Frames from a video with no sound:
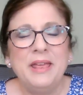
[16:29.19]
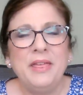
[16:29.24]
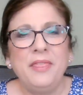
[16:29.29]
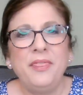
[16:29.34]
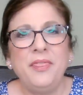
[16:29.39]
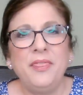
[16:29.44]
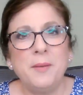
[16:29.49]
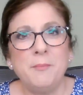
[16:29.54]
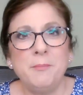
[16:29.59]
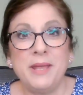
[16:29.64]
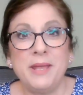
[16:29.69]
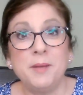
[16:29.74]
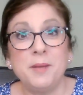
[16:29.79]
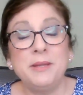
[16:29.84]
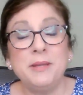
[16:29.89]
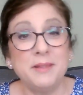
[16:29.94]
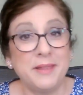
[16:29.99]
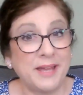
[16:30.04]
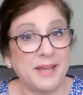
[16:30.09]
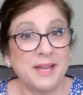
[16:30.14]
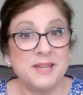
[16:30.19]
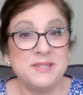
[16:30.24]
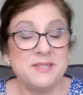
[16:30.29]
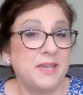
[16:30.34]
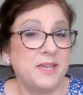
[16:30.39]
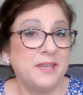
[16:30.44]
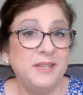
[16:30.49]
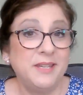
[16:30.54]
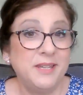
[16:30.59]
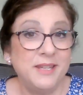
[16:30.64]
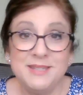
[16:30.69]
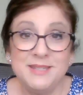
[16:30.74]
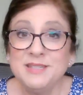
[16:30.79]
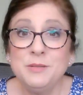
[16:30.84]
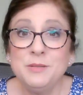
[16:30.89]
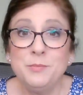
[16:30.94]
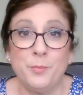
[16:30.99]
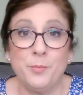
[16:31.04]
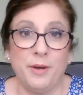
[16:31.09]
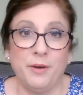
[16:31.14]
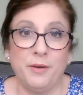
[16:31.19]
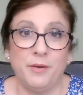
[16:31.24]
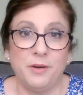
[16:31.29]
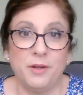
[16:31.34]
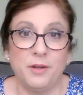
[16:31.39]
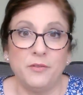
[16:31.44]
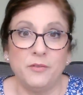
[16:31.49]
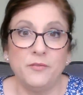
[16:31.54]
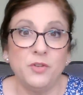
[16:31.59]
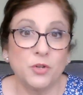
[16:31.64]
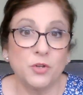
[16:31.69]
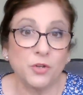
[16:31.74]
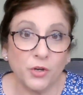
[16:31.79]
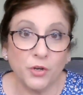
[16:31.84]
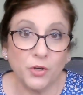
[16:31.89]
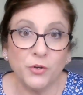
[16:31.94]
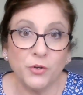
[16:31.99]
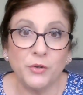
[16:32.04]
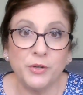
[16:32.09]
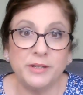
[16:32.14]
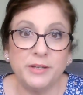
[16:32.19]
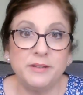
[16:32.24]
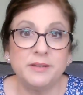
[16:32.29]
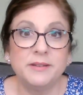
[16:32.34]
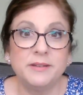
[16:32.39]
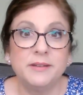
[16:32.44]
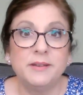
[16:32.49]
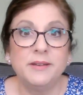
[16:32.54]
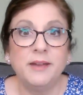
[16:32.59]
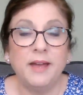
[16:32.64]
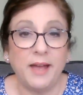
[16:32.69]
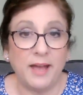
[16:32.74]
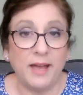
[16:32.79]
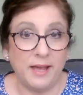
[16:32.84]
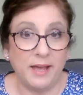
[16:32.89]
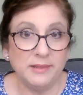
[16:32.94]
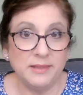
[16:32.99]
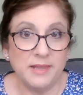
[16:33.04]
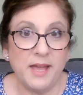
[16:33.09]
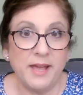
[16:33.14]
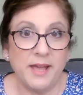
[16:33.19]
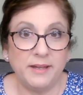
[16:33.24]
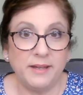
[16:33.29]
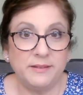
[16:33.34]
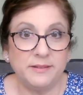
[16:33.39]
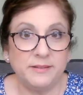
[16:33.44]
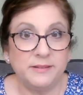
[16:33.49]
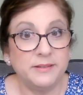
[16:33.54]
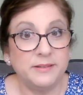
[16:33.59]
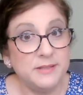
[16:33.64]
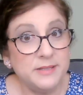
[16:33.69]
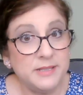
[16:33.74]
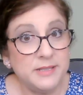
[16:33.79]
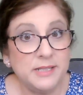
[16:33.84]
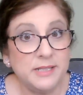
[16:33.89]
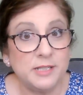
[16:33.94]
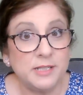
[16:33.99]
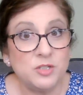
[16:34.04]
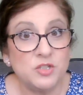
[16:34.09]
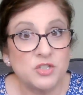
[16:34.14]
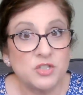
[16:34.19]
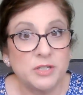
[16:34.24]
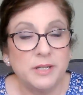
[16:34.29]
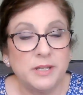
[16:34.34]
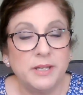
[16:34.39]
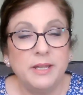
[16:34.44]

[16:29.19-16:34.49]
that maybe, like I said, isn't part of your current online niche.